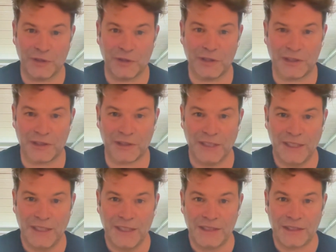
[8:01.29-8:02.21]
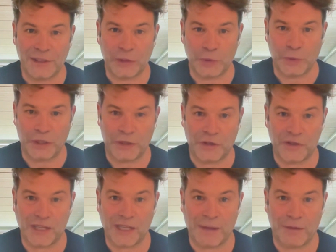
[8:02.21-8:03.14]
earlier, where
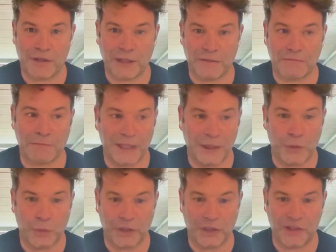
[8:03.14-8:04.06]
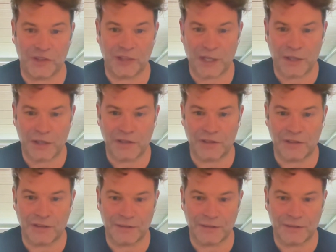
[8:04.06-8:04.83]
does Limecraft play? We started